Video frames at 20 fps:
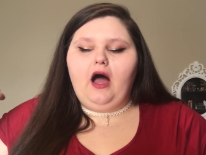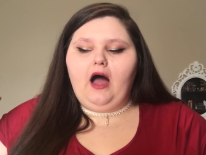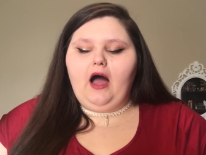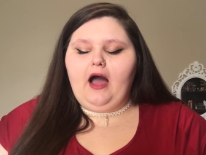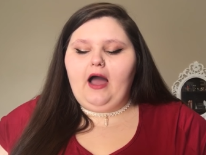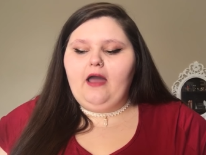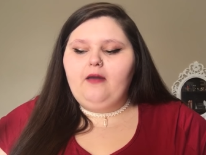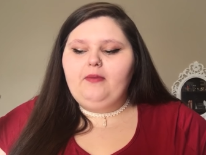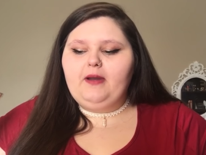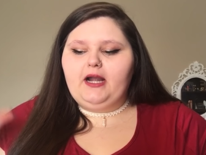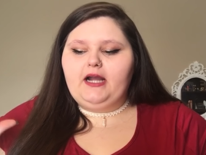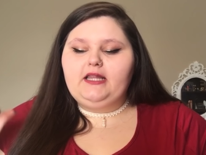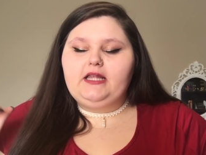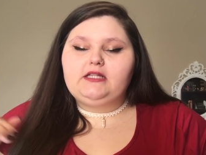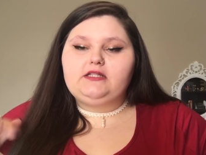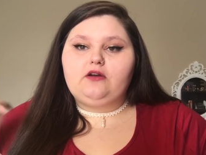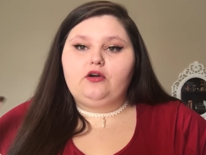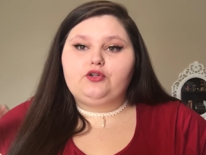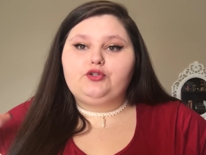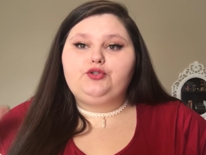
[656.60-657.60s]
I bury
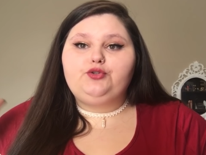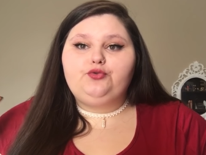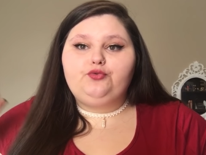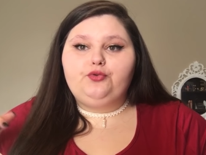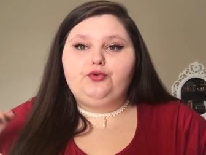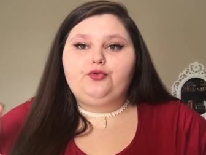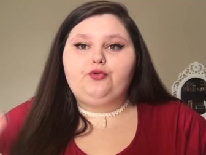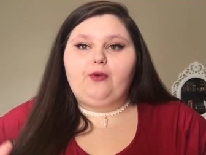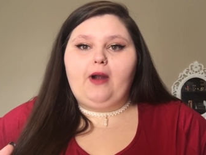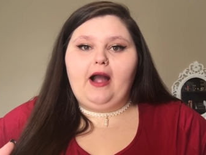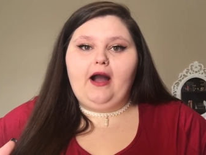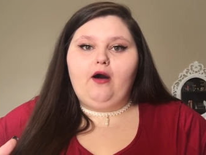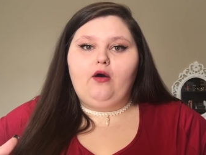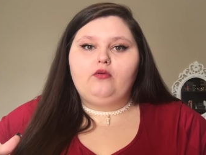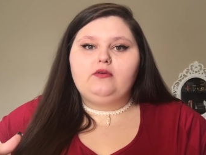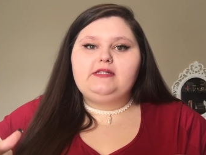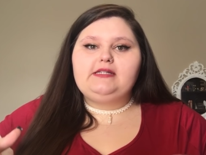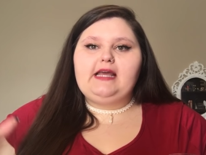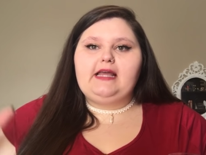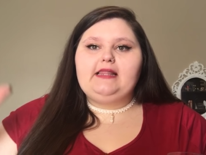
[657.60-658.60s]
that song to the
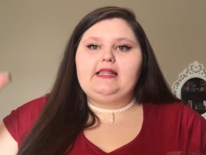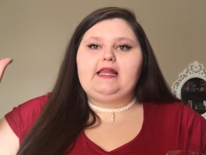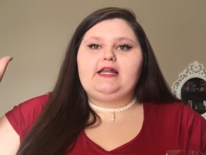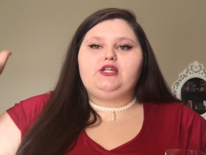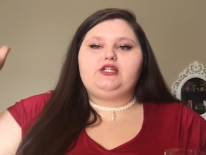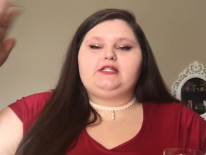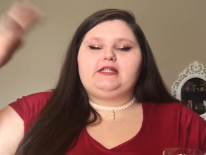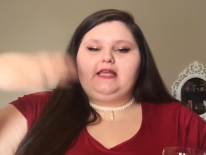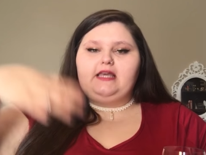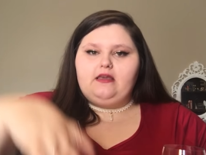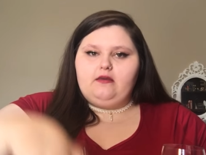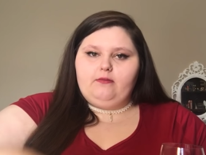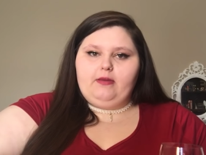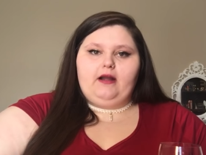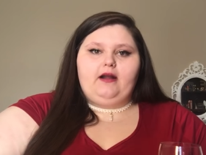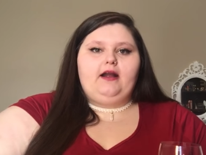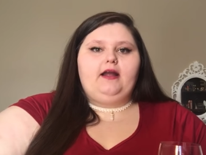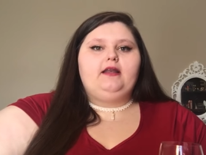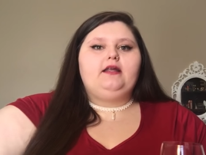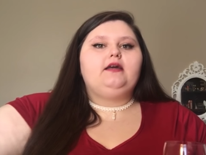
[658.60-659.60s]
ground and then I just keep
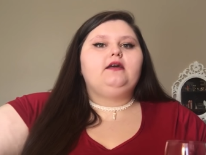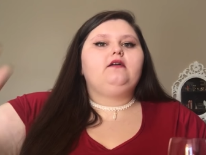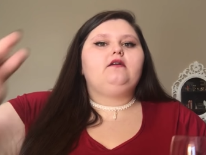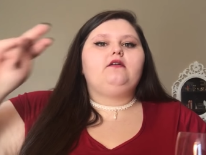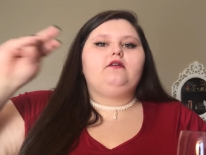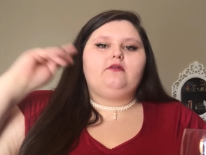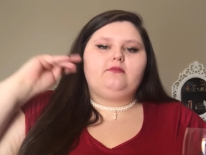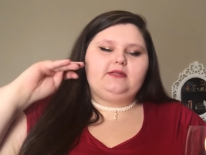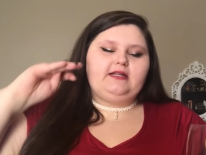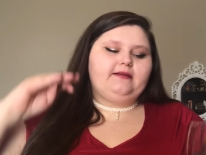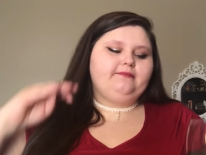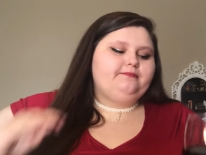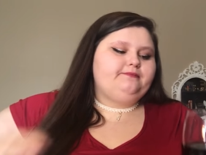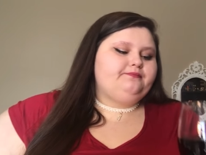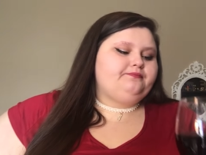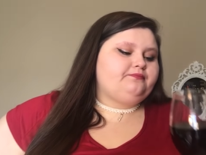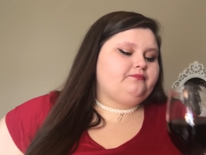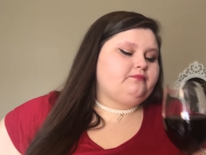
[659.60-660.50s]
burying it. You know what I'm saying?